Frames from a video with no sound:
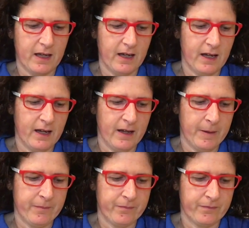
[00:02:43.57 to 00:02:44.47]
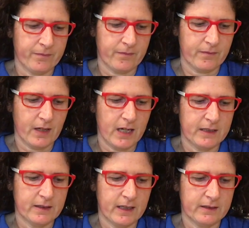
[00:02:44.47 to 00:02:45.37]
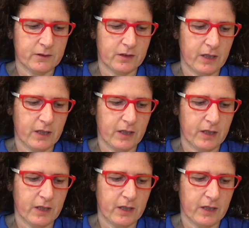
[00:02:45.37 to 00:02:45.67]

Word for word: um, I, I,